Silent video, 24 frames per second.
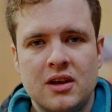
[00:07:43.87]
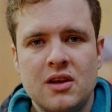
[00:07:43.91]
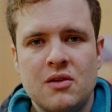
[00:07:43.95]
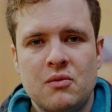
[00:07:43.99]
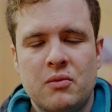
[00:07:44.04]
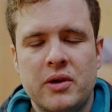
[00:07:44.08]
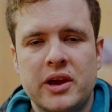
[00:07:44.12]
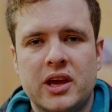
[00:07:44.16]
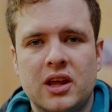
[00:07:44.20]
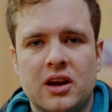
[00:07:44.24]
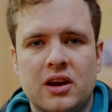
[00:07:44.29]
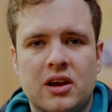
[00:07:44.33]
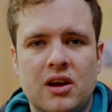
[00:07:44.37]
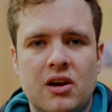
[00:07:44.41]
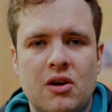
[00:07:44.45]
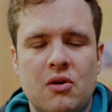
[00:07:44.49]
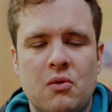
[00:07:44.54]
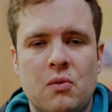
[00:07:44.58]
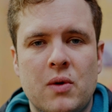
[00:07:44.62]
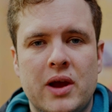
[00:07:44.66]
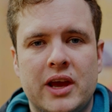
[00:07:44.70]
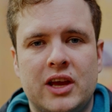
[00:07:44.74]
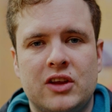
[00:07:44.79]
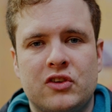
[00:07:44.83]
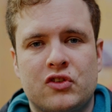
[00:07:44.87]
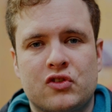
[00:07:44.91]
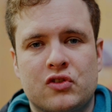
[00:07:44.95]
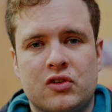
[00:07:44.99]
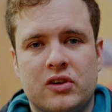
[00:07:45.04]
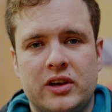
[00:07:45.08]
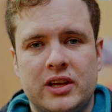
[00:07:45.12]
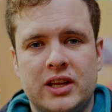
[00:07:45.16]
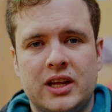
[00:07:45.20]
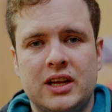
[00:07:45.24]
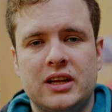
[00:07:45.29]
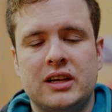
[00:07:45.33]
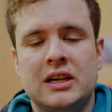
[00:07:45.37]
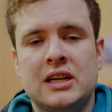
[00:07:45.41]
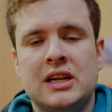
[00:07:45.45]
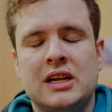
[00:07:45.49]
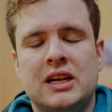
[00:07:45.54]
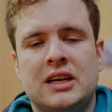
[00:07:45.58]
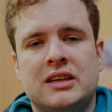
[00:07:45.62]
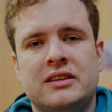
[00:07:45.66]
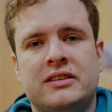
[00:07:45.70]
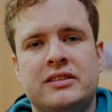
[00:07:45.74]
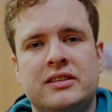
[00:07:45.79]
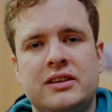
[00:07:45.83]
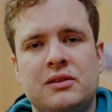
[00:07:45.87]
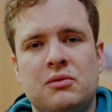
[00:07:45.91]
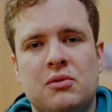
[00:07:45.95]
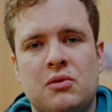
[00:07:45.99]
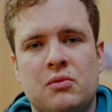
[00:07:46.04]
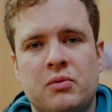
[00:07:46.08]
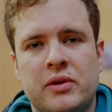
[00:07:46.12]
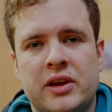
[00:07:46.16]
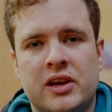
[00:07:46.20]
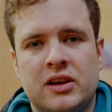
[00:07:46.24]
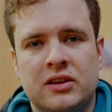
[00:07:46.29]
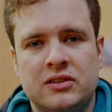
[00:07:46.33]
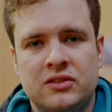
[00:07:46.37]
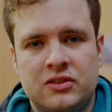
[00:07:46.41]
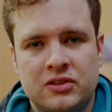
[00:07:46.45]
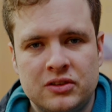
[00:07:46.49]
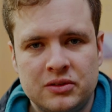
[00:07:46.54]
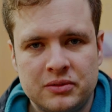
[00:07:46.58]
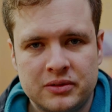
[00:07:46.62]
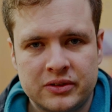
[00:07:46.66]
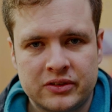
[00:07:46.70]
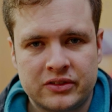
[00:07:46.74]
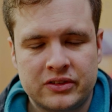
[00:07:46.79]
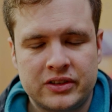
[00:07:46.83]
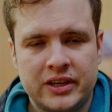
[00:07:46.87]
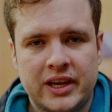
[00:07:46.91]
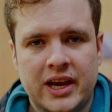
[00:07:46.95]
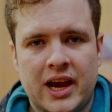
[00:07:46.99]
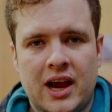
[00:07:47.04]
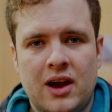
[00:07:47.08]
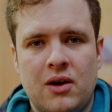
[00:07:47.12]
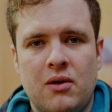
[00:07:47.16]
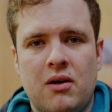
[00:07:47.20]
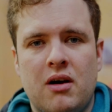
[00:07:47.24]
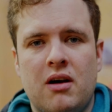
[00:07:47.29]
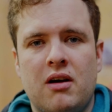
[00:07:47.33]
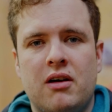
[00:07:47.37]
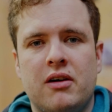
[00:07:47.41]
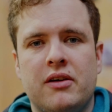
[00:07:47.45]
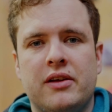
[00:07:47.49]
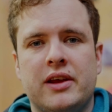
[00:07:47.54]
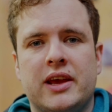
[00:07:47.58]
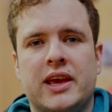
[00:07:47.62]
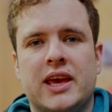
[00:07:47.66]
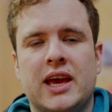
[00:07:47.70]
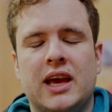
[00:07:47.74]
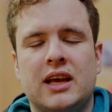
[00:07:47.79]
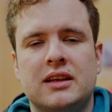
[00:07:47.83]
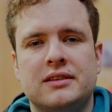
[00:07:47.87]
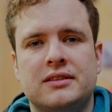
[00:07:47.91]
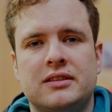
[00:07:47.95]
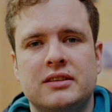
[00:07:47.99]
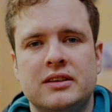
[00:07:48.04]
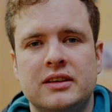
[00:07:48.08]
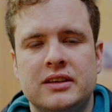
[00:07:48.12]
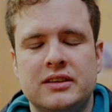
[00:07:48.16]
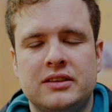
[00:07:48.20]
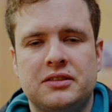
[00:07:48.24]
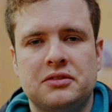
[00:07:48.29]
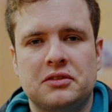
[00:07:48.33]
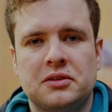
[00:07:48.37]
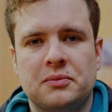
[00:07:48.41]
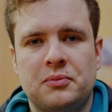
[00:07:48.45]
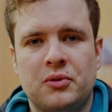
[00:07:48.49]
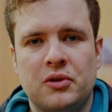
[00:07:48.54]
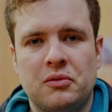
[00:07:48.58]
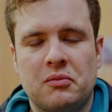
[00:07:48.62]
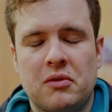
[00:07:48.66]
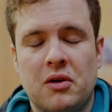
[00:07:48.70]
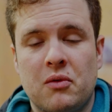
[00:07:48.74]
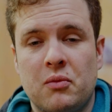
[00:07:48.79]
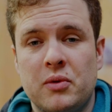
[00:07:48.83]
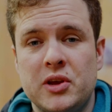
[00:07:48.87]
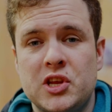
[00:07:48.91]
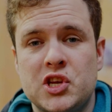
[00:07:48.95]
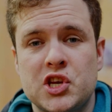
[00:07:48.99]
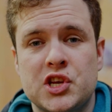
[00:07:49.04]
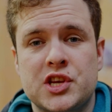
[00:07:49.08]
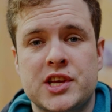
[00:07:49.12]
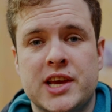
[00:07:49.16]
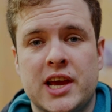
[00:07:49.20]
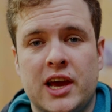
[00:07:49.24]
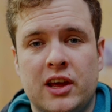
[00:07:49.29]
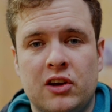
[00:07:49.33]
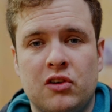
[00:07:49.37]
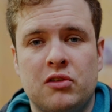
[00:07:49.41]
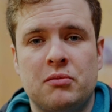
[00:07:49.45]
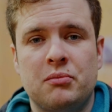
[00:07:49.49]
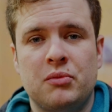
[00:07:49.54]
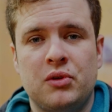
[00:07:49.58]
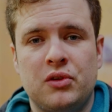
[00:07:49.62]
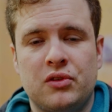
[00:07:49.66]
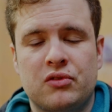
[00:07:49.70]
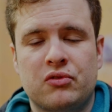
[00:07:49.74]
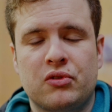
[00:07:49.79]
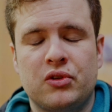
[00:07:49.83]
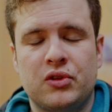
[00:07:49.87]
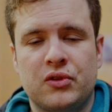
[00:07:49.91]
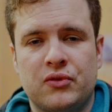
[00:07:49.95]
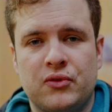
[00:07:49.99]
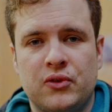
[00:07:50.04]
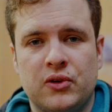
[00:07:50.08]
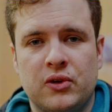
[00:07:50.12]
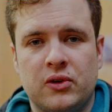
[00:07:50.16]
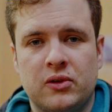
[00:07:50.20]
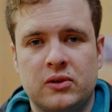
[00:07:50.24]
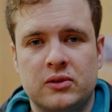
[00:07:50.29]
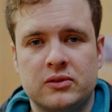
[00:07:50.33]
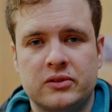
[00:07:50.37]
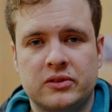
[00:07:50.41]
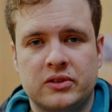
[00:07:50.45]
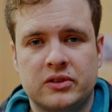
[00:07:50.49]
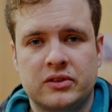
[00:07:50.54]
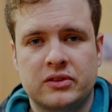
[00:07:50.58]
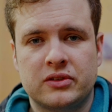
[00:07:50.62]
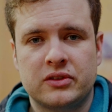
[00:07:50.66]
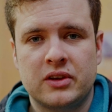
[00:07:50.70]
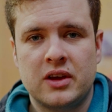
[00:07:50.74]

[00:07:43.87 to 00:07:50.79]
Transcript: We're going to go away and try that and see what we can do and see how hard it gets until the point where we just cannot move through the footholds.